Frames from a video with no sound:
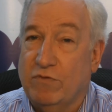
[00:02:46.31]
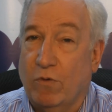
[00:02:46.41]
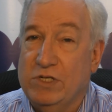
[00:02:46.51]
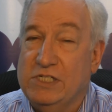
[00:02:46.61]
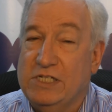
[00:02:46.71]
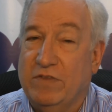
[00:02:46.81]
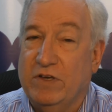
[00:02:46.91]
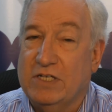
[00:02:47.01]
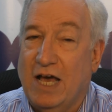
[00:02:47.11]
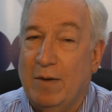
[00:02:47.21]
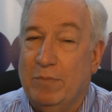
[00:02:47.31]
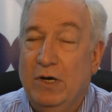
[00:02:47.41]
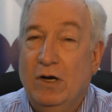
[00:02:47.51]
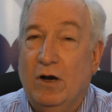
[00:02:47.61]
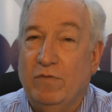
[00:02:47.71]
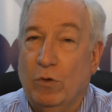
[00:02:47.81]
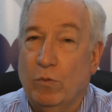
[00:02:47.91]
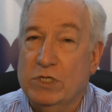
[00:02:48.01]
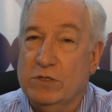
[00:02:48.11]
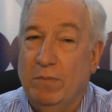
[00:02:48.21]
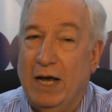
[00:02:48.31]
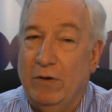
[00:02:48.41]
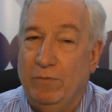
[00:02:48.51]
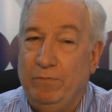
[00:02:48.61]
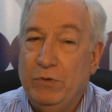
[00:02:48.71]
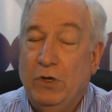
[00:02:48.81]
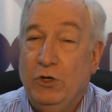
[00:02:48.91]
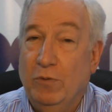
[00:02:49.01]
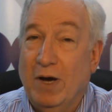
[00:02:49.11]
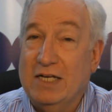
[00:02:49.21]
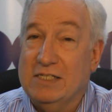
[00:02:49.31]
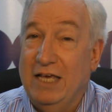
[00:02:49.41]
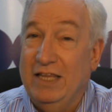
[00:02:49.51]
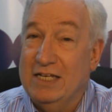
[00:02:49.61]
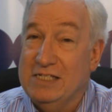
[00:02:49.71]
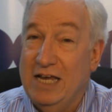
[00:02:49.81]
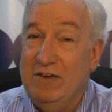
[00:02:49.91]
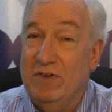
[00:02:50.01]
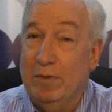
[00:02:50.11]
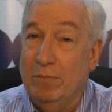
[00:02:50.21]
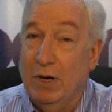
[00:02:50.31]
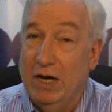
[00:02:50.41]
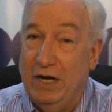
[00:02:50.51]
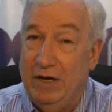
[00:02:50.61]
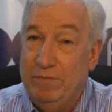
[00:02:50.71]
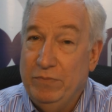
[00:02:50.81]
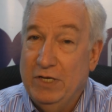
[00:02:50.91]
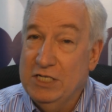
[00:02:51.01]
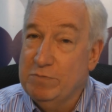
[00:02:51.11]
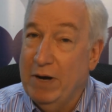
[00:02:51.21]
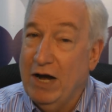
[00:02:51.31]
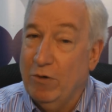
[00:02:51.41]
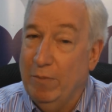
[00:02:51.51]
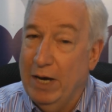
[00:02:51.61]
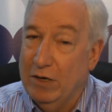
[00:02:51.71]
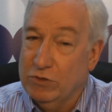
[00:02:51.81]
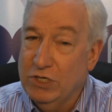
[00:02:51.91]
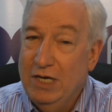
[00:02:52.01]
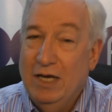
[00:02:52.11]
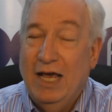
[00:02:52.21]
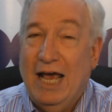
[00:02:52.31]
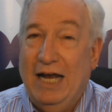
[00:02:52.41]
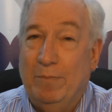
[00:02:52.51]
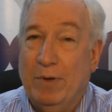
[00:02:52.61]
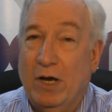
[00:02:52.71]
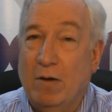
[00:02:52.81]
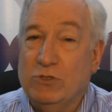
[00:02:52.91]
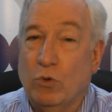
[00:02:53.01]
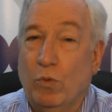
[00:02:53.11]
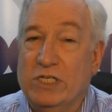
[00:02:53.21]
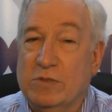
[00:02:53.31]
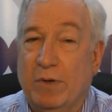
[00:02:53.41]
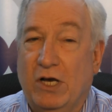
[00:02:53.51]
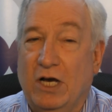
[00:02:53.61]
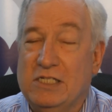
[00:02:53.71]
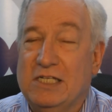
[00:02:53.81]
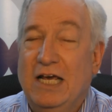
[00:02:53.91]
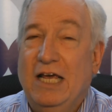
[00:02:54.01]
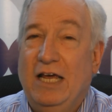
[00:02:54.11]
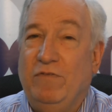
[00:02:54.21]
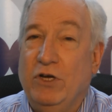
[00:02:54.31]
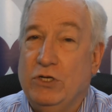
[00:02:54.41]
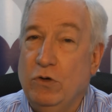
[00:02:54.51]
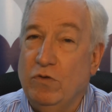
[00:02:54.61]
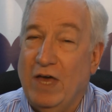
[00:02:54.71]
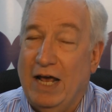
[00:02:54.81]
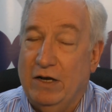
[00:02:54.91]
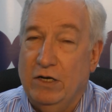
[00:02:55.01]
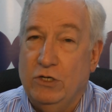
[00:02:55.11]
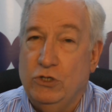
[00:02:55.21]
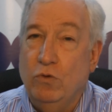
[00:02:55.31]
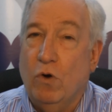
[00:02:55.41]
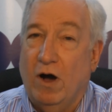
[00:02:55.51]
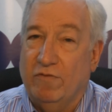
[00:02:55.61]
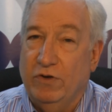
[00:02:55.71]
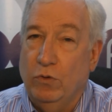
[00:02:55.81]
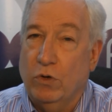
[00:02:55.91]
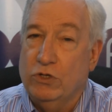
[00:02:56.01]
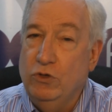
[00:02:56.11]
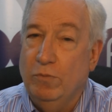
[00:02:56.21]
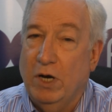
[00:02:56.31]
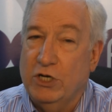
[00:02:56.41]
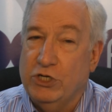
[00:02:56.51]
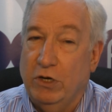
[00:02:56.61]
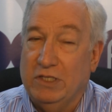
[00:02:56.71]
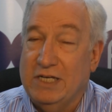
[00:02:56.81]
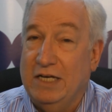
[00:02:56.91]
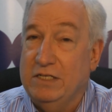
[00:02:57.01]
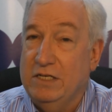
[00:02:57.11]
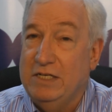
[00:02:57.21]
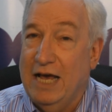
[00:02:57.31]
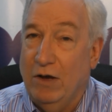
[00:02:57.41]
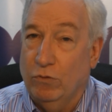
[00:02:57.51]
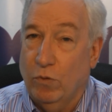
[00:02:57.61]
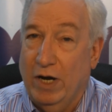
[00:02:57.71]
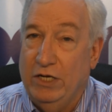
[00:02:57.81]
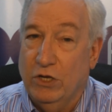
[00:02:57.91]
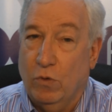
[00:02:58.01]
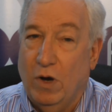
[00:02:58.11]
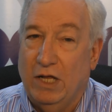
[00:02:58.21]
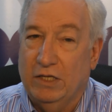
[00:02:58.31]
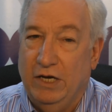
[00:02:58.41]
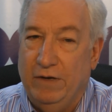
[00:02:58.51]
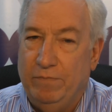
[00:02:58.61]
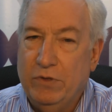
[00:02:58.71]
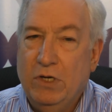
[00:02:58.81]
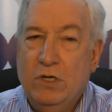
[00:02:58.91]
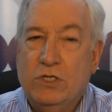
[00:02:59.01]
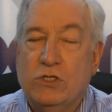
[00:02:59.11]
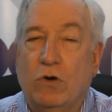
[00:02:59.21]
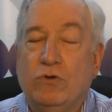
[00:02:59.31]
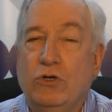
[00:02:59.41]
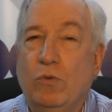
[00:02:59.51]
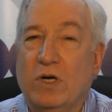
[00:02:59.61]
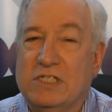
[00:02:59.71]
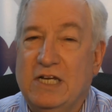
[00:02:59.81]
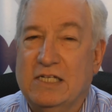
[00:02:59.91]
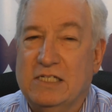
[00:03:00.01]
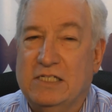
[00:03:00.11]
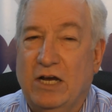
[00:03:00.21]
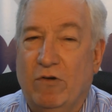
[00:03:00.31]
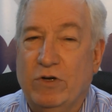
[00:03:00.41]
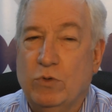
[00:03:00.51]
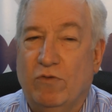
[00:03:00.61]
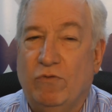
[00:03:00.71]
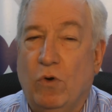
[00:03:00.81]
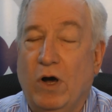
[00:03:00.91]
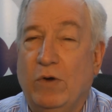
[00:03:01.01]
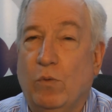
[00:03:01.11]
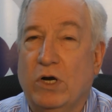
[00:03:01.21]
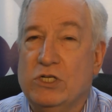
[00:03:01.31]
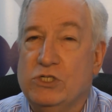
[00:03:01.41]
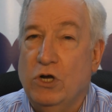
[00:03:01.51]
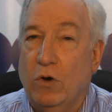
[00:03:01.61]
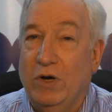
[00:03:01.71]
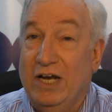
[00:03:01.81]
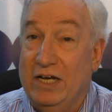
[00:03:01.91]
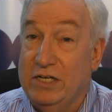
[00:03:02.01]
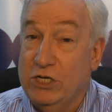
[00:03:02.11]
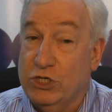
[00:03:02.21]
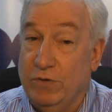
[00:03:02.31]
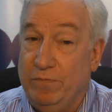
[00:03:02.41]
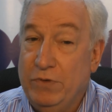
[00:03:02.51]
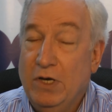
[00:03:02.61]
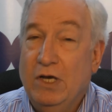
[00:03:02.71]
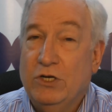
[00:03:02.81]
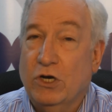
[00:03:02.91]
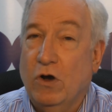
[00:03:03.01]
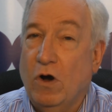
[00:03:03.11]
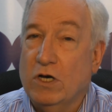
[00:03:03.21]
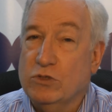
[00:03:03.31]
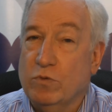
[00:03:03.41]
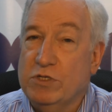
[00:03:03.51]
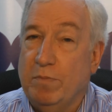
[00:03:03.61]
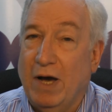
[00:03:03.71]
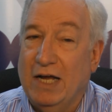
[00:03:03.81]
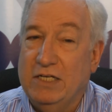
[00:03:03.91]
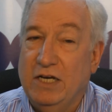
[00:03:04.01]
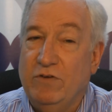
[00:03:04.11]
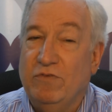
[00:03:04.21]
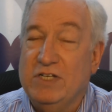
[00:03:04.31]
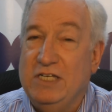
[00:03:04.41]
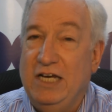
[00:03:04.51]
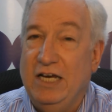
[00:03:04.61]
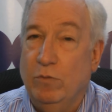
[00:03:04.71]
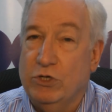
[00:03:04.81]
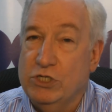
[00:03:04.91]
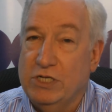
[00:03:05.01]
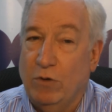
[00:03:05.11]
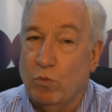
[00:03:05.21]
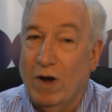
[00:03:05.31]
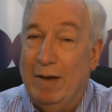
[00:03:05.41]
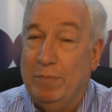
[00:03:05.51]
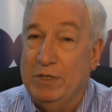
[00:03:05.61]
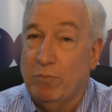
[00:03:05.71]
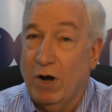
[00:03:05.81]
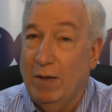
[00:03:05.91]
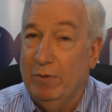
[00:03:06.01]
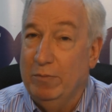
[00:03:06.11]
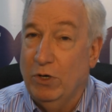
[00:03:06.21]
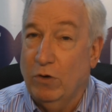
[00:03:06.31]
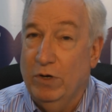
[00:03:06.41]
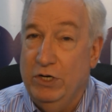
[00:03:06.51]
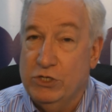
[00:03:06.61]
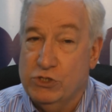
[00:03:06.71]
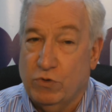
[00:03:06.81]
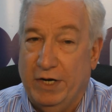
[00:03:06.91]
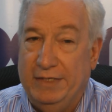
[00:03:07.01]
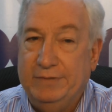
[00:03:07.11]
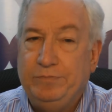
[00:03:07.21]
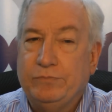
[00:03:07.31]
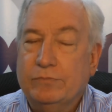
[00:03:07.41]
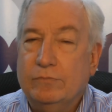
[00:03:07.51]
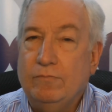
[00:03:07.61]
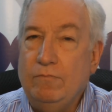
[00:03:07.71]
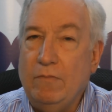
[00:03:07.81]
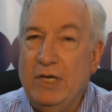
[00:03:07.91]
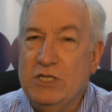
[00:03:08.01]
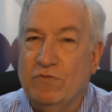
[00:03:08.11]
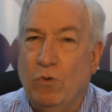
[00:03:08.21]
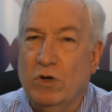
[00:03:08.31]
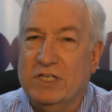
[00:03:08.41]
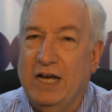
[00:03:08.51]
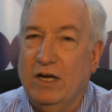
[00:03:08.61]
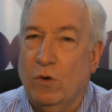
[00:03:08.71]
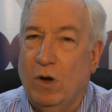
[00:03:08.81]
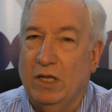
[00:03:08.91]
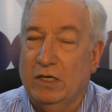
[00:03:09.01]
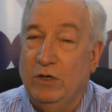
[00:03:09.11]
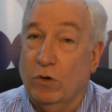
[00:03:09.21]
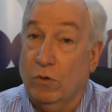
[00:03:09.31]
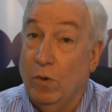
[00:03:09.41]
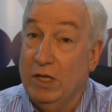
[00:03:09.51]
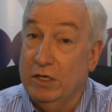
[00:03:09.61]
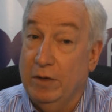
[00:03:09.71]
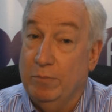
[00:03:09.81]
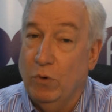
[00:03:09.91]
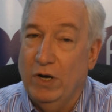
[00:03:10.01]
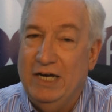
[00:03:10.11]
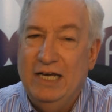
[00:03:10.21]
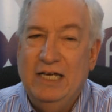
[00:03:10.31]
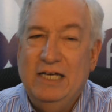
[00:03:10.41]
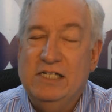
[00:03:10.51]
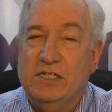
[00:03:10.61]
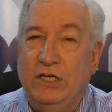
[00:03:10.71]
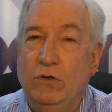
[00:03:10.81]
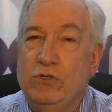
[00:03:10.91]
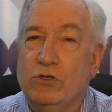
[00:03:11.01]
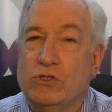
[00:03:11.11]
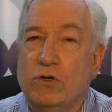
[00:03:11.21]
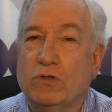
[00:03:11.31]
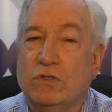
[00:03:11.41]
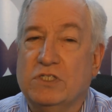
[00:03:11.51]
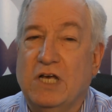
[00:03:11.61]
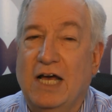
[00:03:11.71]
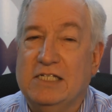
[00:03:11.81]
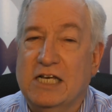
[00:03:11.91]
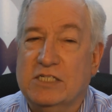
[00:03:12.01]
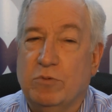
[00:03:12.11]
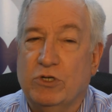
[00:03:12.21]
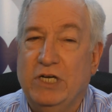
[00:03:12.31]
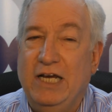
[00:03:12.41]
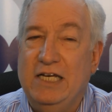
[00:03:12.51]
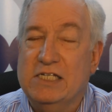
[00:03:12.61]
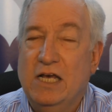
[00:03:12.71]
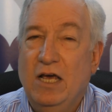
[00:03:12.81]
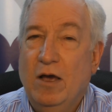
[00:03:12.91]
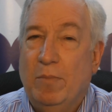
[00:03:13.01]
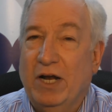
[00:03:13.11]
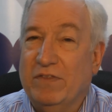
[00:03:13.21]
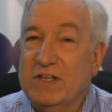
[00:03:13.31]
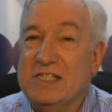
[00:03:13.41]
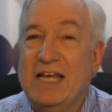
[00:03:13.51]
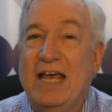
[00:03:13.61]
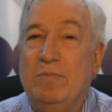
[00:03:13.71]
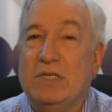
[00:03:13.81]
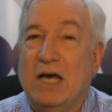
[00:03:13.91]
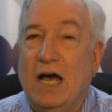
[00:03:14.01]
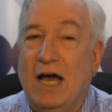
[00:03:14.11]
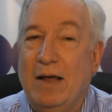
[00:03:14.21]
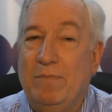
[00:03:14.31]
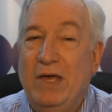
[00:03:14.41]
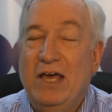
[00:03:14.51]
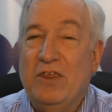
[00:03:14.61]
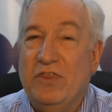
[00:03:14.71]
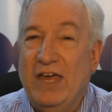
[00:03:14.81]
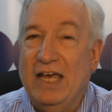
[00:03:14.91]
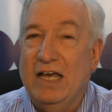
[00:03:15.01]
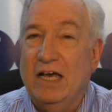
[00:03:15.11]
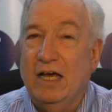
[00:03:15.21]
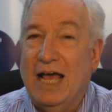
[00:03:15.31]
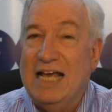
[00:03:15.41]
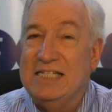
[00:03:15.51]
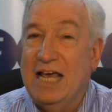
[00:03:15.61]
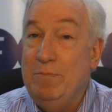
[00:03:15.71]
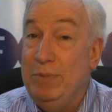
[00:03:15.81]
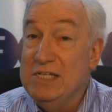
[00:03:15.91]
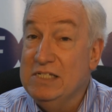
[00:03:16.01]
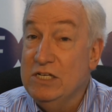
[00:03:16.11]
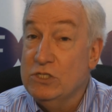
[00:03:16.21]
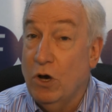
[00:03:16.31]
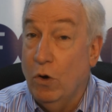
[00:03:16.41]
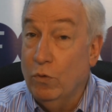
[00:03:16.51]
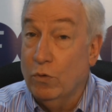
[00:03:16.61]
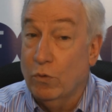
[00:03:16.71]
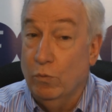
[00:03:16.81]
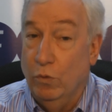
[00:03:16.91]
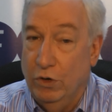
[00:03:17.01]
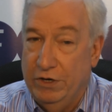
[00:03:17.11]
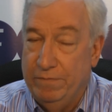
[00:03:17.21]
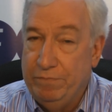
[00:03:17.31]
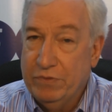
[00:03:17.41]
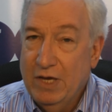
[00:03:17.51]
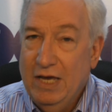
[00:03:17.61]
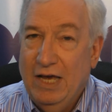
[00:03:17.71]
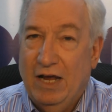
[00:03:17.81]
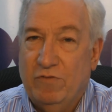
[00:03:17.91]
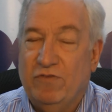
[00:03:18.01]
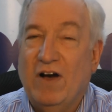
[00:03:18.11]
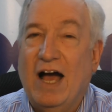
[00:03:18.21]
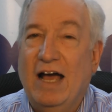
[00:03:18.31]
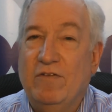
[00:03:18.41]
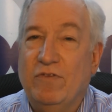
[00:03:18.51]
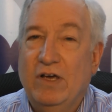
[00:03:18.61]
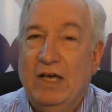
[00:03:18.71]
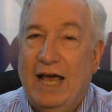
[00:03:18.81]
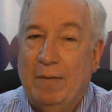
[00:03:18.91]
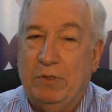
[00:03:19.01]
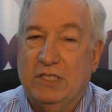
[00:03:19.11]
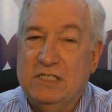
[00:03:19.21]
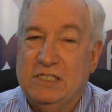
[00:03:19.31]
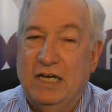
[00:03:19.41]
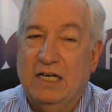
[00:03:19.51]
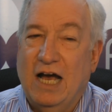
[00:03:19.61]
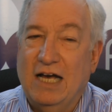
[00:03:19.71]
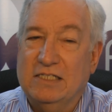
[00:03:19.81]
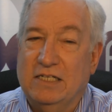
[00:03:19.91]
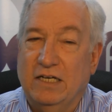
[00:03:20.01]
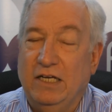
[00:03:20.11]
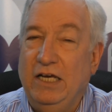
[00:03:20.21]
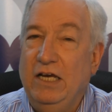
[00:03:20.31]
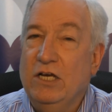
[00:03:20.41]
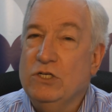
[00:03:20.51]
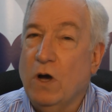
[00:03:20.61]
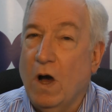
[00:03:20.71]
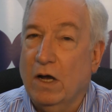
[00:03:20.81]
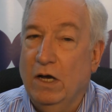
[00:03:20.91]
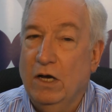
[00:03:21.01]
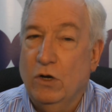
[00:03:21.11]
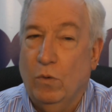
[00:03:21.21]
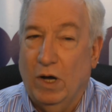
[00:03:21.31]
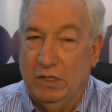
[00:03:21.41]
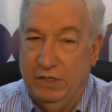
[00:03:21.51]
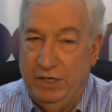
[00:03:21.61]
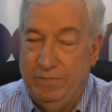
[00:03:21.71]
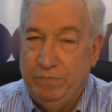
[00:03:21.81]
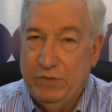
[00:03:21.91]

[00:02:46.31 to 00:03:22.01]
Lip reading: For instance, at the top of the risk mountain, you might say that saving money is paramount, and it becomes a risk because if you do that too often or too much, it'll tend to downgrade the quality. So do what's necessary to avoid what known in addition to cause respondent fatigue, which is a rampant problem in our industry. His fourth data quality or quality point is to use your social science expertise, but at the same time, think as a business owner would. And five, Appleton said constantly, talk quality.